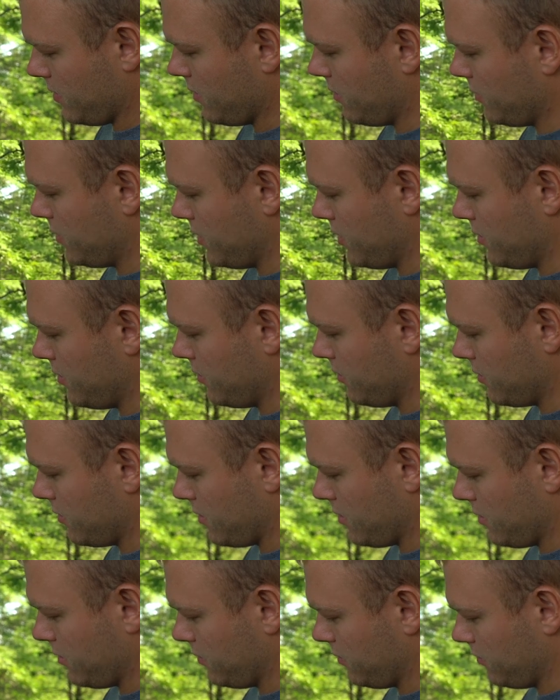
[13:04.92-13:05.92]
we don't do,
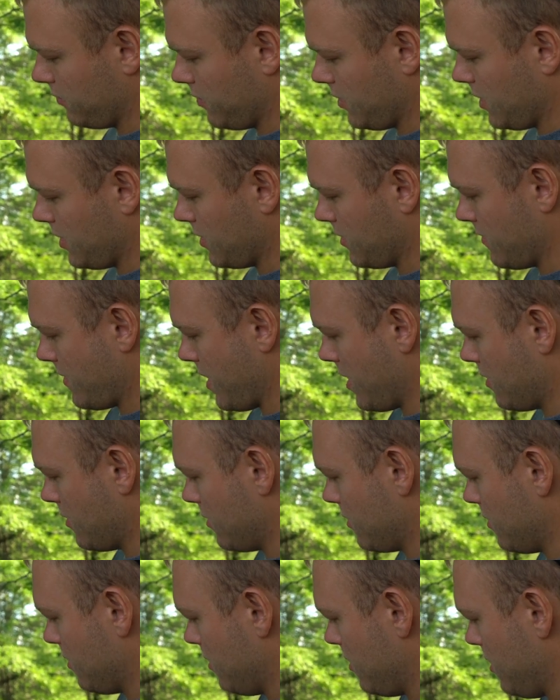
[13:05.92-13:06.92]
so really doesn't
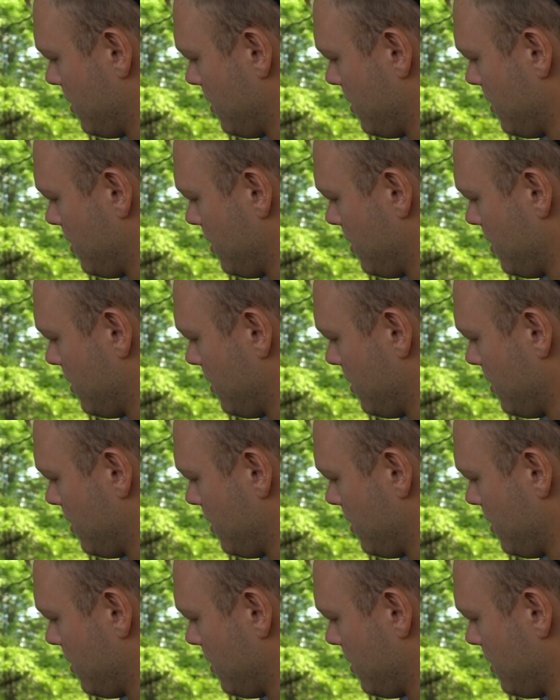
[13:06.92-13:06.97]
matter.